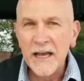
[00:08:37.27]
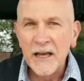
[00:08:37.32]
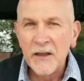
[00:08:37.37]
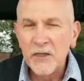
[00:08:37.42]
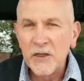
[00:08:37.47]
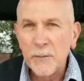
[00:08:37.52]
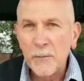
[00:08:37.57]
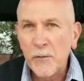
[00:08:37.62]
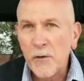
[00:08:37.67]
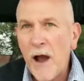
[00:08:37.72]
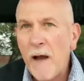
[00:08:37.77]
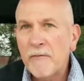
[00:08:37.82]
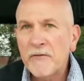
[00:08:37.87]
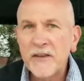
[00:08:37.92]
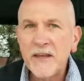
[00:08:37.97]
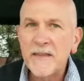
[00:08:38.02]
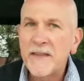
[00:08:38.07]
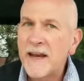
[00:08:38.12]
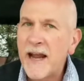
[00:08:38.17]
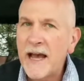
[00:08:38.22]
The
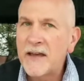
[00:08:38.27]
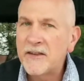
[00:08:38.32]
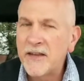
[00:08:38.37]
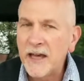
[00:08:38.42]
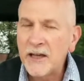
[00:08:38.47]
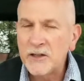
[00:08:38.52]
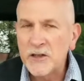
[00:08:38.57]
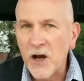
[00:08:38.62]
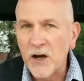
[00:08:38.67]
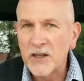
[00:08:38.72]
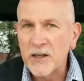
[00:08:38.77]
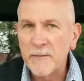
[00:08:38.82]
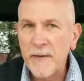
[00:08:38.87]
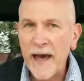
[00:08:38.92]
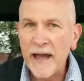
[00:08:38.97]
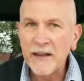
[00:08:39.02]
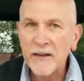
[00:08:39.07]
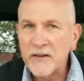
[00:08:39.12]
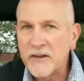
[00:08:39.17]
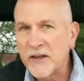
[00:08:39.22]
prophecy that Isaiah talks
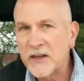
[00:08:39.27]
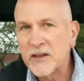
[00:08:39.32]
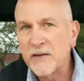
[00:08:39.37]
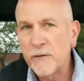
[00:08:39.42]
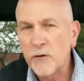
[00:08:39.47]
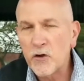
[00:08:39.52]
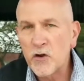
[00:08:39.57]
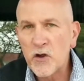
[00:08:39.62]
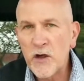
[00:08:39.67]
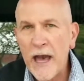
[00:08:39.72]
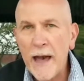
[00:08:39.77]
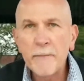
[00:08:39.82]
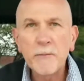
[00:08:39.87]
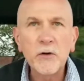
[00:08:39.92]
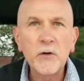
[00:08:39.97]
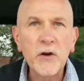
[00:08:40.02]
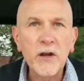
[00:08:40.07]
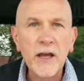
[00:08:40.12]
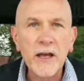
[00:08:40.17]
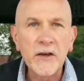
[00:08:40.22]
about in the 61st
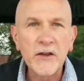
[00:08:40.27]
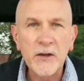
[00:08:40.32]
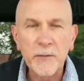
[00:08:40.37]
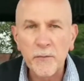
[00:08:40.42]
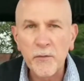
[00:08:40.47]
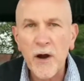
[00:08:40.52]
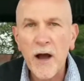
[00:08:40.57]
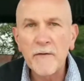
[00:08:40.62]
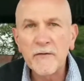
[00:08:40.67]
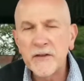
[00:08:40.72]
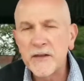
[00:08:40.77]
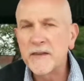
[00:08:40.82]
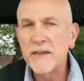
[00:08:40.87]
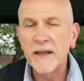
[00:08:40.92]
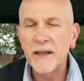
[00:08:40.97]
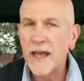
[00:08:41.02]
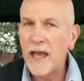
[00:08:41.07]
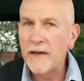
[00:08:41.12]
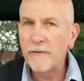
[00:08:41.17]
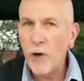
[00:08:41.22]
chapter is a prophecy that
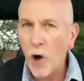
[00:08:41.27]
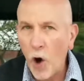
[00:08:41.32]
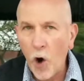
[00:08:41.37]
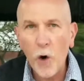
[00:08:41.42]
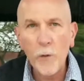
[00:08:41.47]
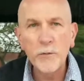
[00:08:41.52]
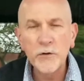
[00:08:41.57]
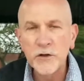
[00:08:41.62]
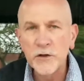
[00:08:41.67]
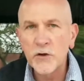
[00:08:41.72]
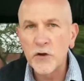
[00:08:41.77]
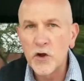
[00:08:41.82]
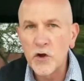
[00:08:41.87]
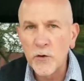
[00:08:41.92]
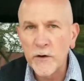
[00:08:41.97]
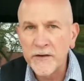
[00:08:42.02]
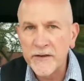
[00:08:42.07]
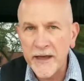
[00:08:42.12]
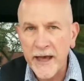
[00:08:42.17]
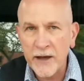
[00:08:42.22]
gave hope to the
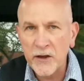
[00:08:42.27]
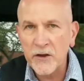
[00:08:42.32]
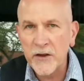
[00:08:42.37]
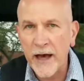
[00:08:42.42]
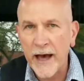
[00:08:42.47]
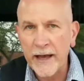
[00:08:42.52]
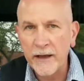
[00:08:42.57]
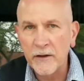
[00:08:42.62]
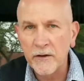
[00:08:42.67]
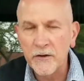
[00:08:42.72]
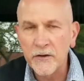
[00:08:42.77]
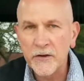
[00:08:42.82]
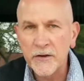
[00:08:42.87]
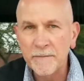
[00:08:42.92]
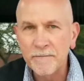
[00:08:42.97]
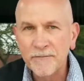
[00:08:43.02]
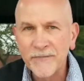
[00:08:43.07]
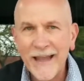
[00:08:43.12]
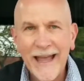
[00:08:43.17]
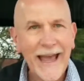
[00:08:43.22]
Jewish exiles.
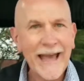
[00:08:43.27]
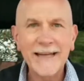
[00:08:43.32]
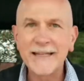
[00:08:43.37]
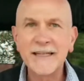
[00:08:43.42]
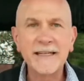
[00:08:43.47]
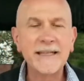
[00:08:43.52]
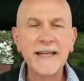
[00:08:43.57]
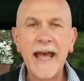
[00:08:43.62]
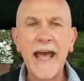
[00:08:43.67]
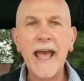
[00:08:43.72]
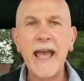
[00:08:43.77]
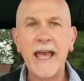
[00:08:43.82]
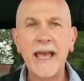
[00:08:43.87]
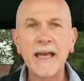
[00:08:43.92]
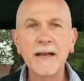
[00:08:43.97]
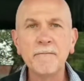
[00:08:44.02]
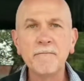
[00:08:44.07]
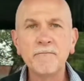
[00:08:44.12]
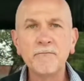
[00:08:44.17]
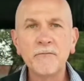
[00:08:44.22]
And
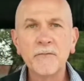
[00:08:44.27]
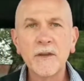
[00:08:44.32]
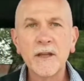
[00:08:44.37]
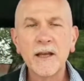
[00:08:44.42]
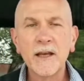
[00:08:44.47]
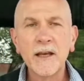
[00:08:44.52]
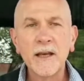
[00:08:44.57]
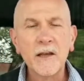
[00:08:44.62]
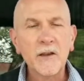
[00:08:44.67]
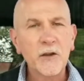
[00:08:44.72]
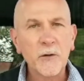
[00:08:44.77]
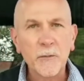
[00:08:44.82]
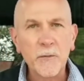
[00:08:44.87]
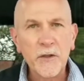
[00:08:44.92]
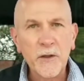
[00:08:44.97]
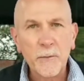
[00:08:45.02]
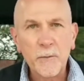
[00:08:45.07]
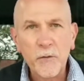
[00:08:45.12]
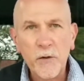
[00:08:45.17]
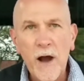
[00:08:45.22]
today,
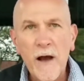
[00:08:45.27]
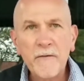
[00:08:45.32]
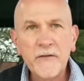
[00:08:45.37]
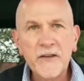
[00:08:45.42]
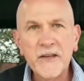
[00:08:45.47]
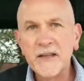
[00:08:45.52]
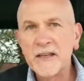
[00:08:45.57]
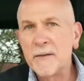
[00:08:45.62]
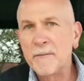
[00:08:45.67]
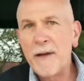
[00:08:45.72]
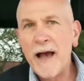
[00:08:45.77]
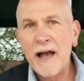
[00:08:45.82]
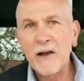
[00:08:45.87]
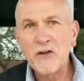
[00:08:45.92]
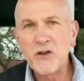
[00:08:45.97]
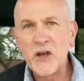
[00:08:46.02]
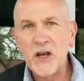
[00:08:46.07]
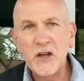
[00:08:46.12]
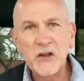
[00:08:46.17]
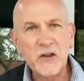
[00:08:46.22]
the prophecies about
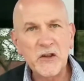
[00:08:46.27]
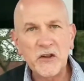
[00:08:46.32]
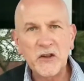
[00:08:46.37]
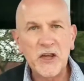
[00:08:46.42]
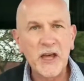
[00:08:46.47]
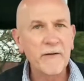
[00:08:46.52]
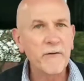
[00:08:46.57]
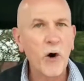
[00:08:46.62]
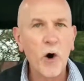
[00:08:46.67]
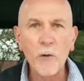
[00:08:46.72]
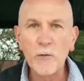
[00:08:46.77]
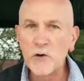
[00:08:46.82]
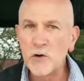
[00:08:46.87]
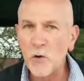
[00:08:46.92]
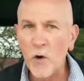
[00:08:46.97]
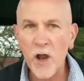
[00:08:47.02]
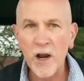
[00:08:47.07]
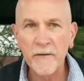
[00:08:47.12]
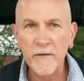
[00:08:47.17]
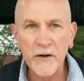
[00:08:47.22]
Jesus give hope to
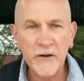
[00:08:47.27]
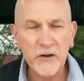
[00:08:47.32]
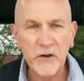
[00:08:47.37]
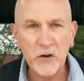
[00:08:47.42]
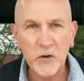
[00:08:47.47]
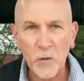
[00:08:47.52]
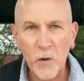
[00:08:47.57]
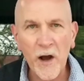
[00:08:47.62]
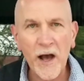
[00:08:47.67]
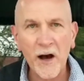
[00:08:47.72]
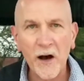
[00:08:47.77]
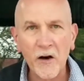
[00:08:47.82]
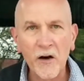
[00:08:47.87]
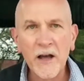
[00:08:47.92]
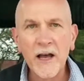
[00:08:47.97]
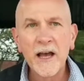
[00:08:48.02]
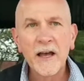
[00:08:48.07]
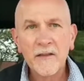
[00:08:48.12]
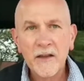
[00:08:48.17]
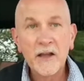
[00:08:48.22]
all of us as well,
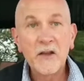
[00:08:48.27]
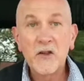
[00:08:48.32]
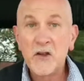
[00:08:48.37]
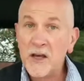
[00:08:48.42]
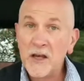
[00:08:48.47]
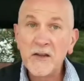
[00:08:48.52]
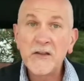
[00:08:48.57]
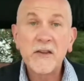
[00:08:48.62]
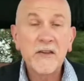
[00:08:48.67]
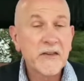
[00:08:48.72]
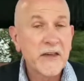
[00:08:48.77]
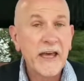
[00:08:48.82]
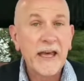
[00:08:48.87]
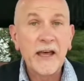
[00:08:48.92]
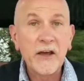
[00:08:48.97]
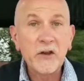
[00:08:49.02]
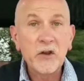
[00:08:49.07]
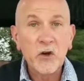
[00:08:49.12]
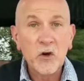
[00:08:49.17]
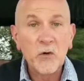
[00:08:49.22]
that Jesus
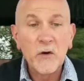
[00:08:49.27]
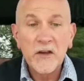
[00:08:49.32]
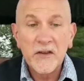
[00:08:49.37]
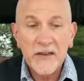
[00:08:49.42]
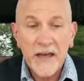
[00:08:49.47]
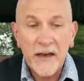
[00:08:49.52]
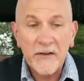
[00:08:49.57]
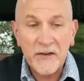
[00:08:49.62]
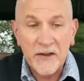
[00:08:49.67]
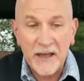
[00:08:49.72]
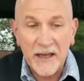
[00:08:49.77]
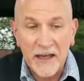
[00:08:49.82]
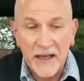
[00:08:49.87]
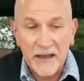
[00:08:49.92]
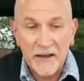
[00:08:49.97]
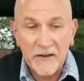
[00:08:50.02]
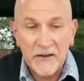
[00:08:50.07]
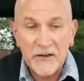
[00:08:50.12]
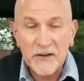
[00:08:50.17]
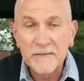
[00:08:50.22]
is who he says he
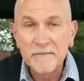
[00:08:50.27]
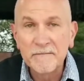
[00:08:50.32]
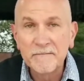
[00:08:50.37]
is.